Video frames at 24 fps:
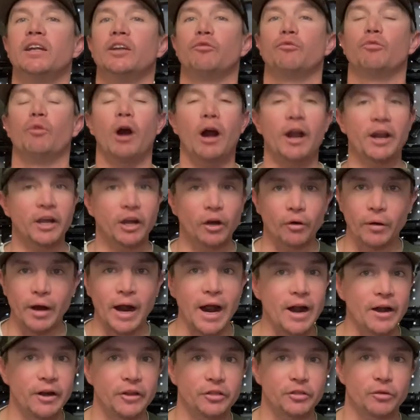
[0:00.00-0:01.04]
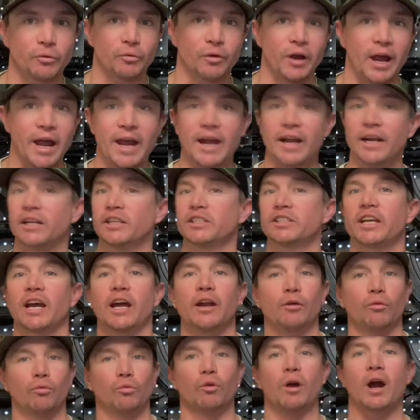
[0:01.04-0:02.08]
running around at the range, kind
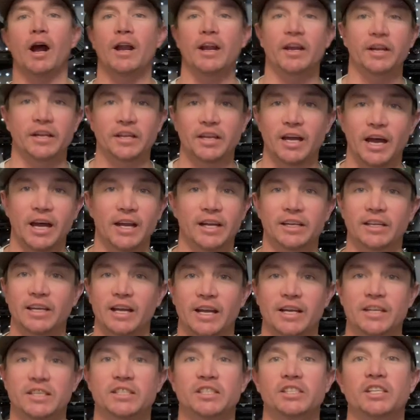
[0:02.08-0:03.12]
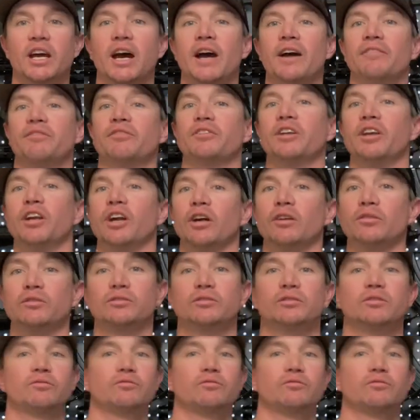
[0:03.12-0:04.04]
of run and gun kind of stuff, you know,